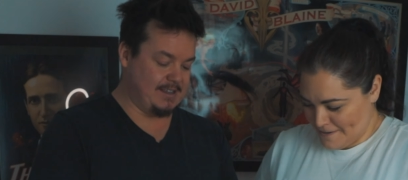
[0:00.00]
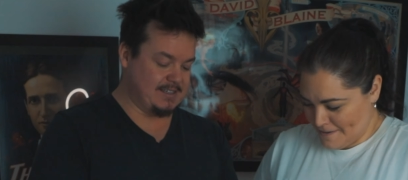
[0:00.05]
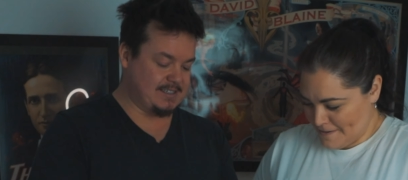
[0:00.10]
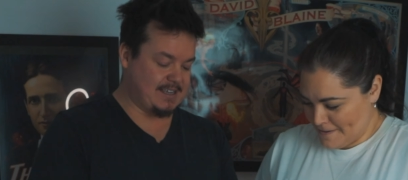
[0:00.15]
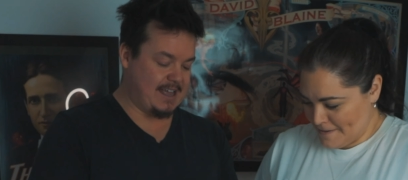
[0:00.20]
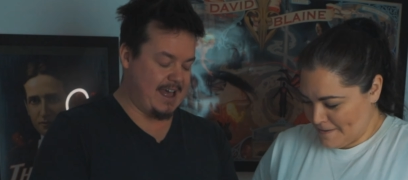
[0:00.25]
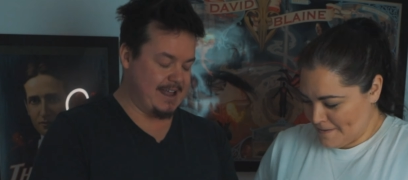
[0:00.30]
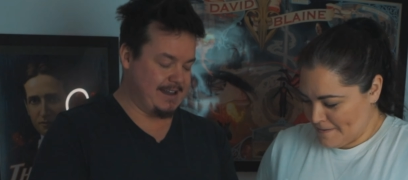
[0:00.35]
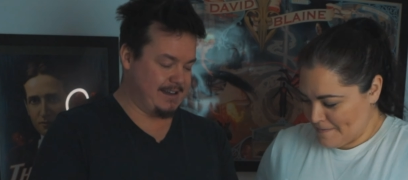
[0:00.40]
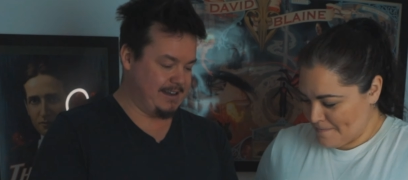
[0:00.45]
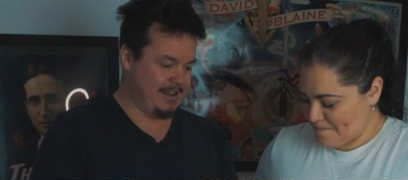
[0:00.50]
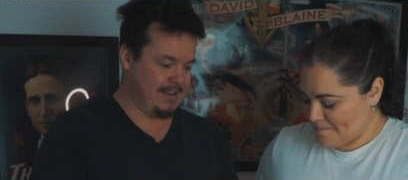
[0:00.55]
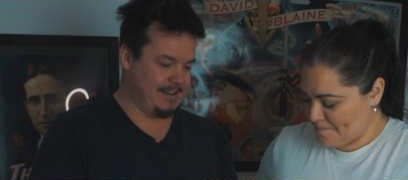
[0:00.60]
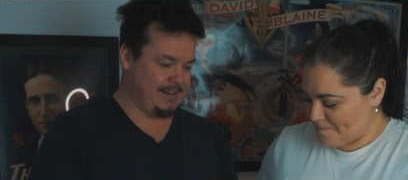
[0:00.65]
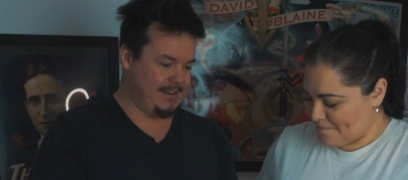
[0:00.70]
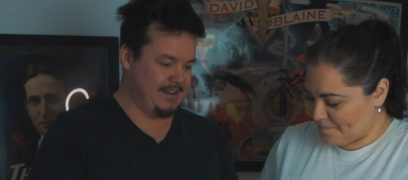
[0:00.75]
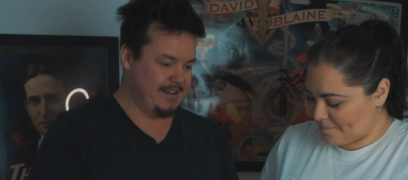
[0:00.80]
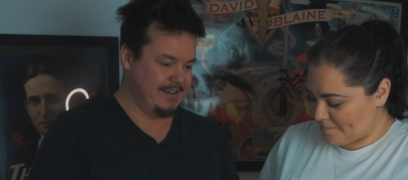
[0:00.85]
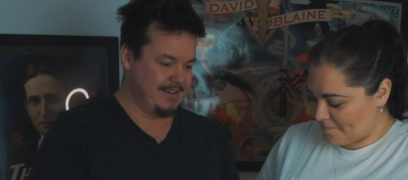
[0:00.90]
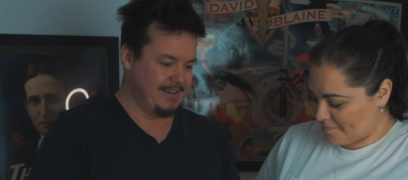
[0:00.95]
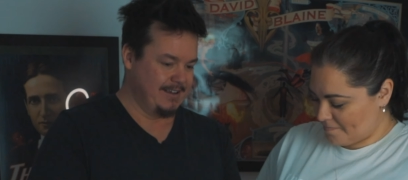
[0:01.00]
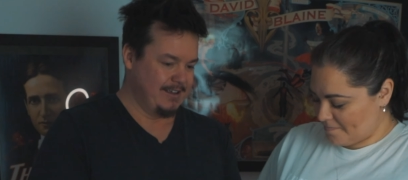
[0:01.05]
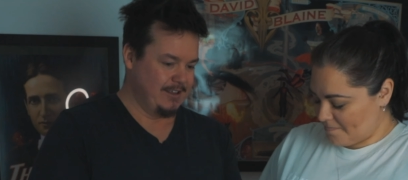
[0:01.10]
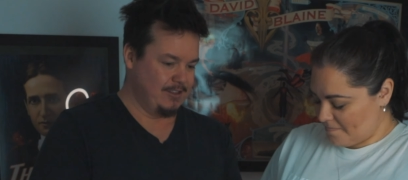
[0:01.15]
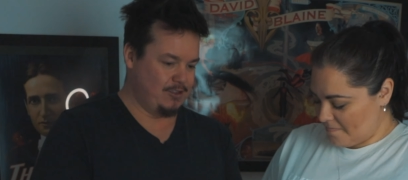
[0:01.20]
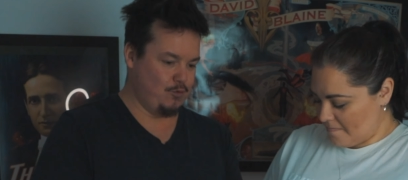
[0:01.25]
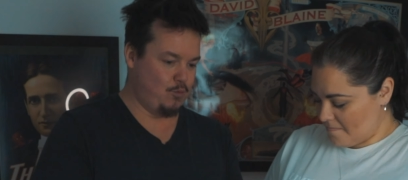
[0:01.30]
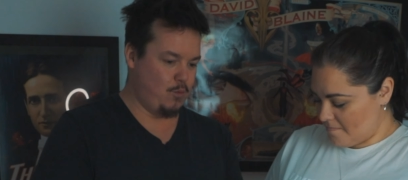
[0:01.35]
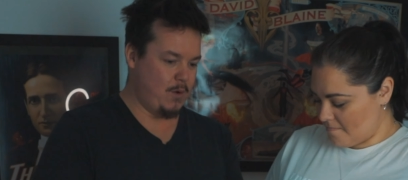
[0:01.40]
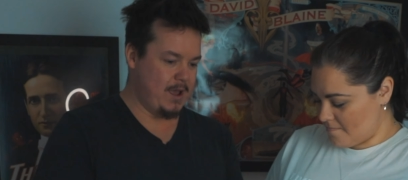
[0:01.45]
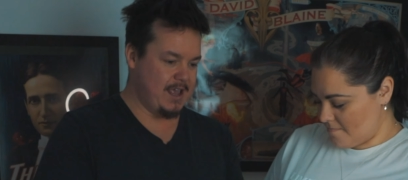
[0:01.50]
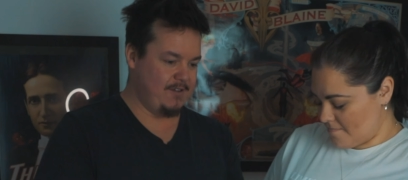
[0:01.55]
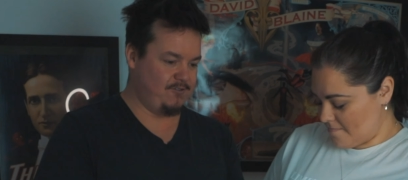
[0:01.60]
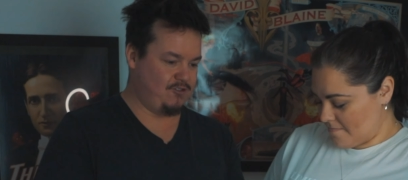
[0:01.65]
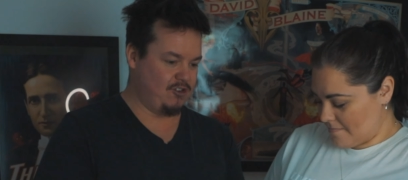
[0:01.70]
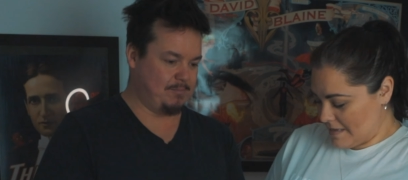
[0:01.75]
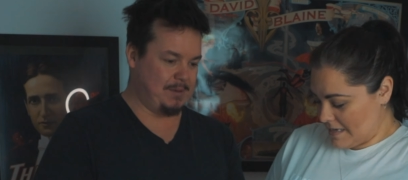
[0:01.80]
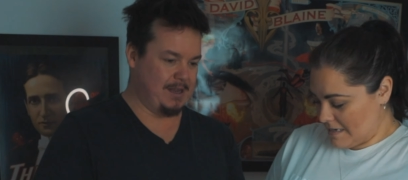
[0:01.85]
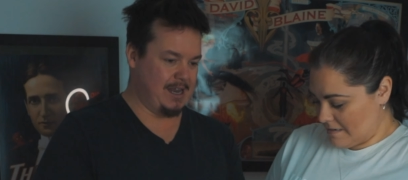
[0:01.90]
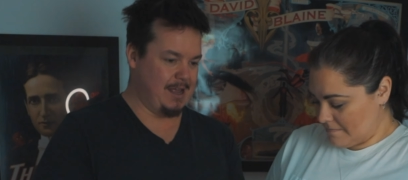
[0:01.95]
Speaker 1: this handling, the way of
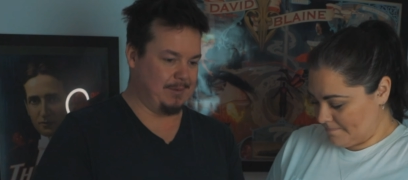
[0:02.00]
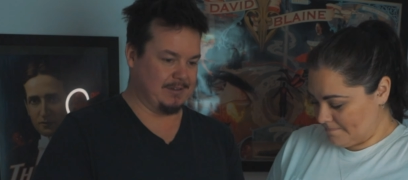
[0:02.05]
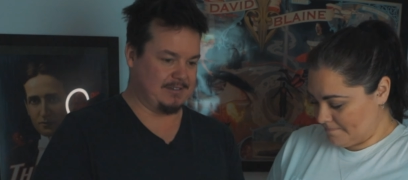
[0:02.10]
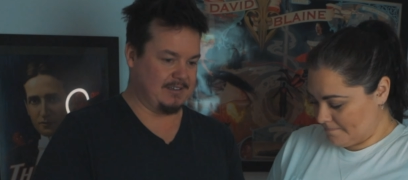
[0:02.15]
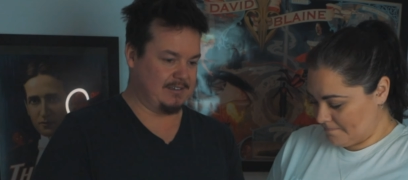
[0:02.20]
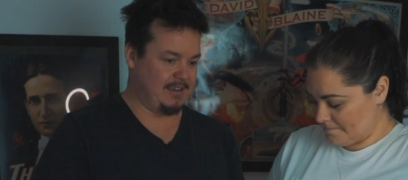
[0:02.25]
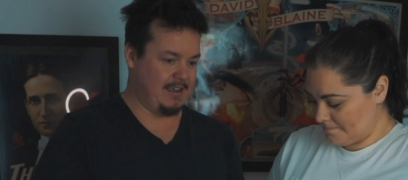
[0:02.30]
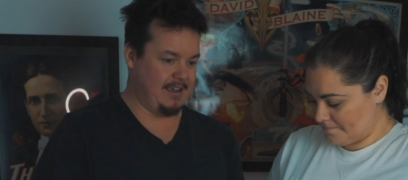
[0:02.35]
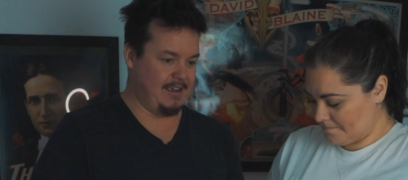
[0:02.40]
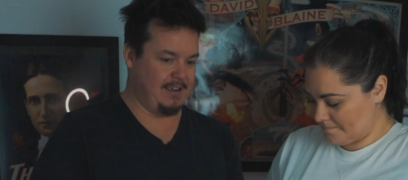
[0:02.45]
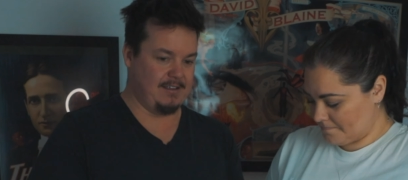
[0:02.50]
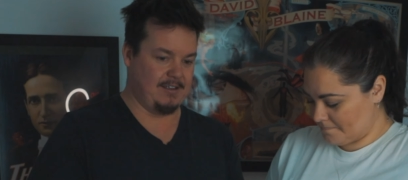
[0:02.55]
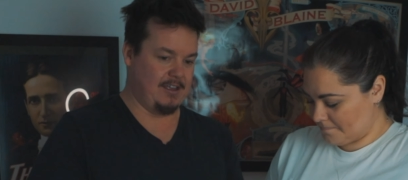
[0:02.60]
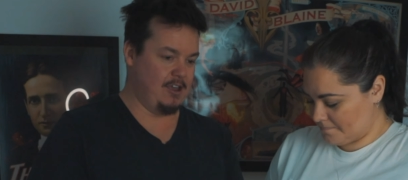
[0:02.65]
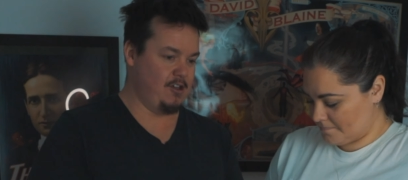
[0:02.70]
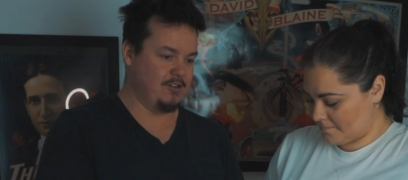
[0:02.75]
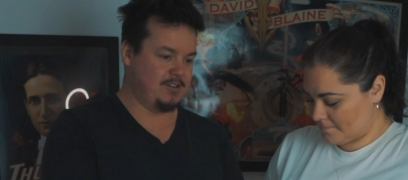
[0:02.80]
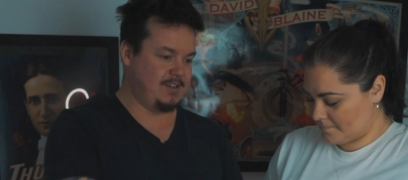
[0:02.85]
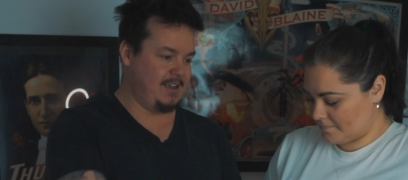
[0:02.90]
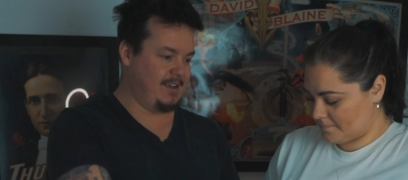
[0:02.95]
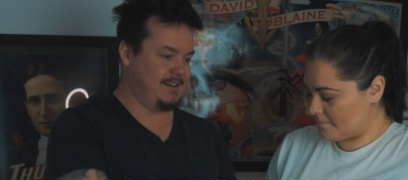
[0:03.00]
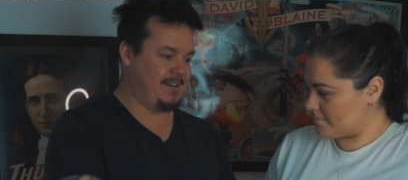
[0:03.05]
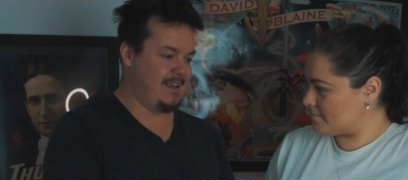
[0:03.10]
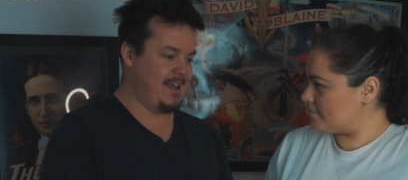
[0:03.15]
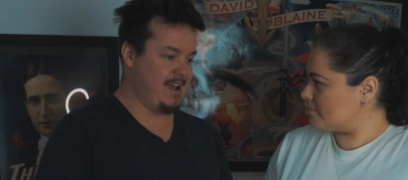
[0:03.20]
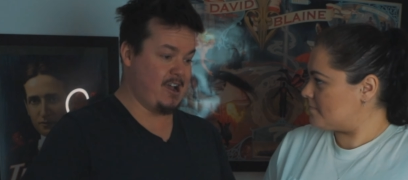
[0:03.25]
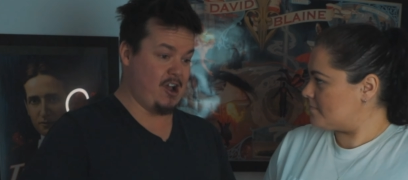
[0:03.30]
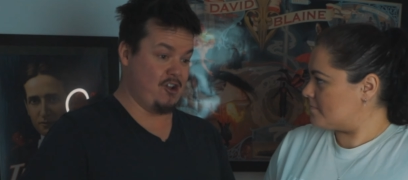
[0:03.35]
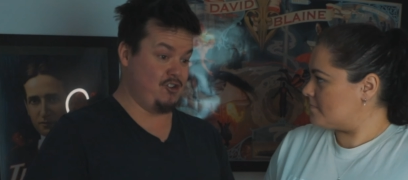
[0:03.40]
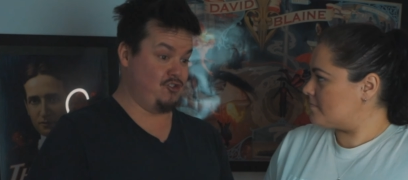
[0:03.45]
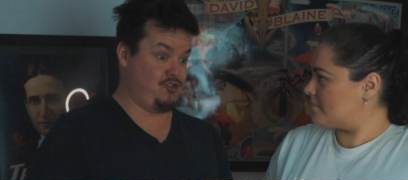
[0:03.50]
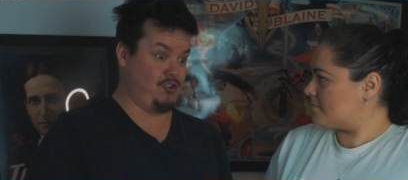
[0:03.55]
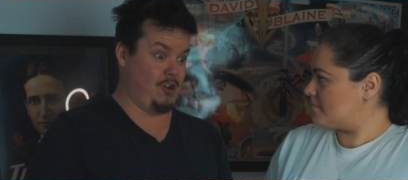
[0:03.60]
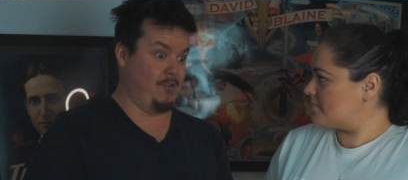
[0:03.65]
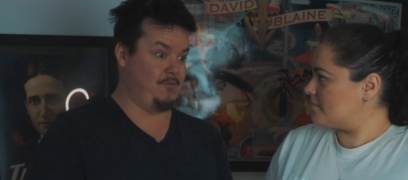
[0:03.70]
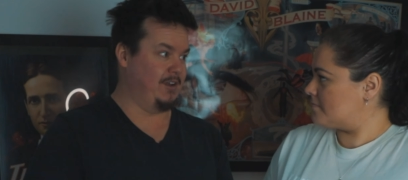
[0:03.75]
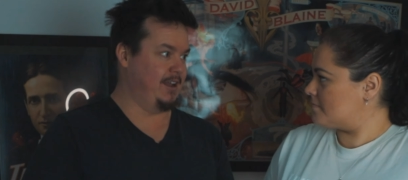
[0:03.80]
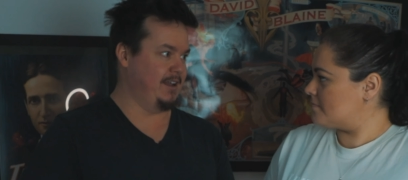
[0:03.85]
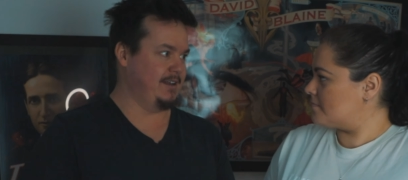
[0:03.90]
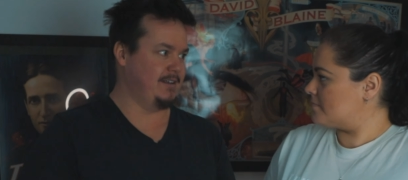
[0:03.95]
just being able to say, here, take a deck,
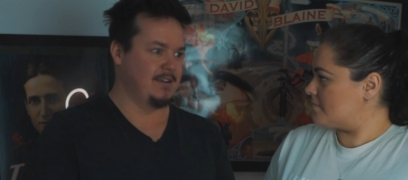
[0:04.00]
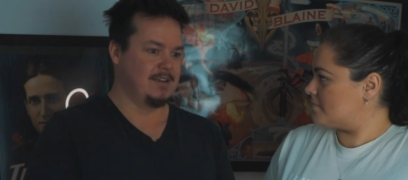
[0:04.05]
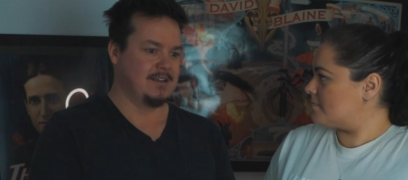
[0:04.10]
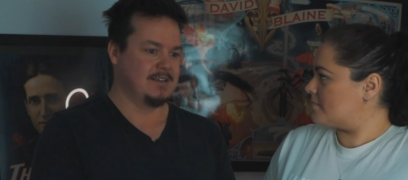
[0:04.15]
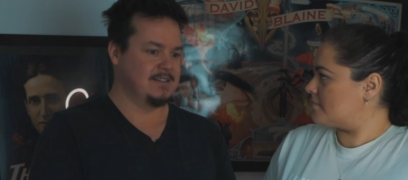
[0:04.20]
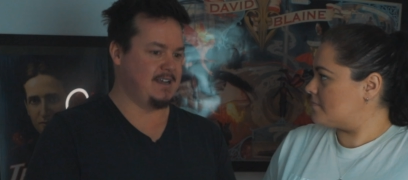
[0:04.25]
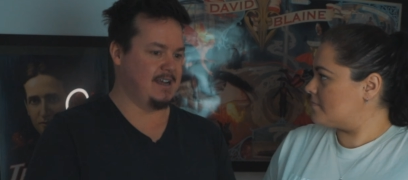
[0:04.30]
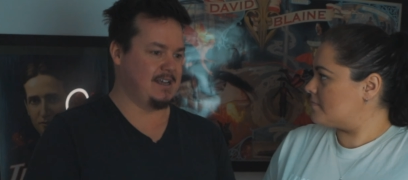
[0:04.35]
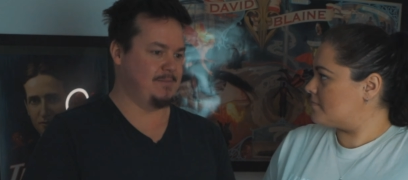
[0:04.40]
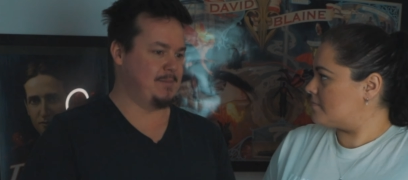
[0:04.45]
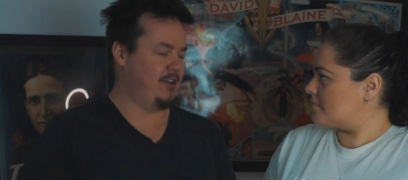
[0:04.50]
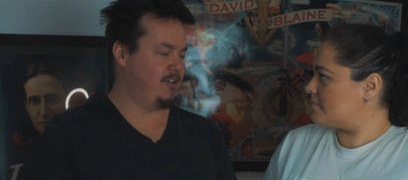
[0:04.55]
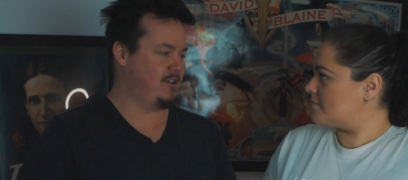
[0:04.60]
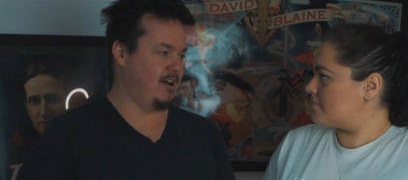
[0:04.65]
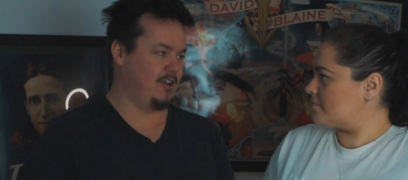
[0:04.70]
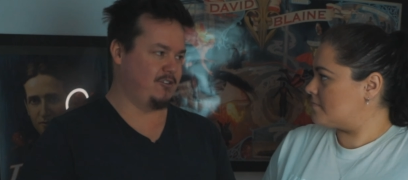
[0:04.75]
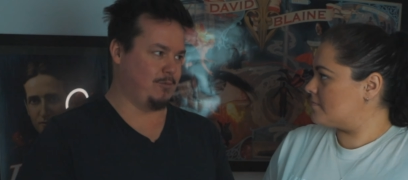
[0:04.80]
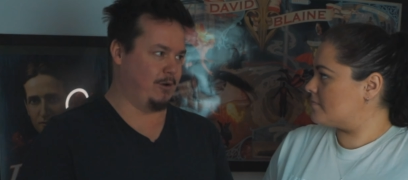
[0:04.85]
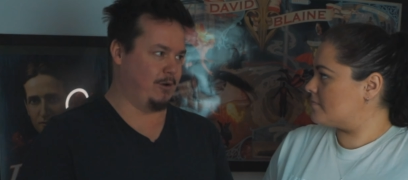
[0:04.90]
shuffle it, take as many cards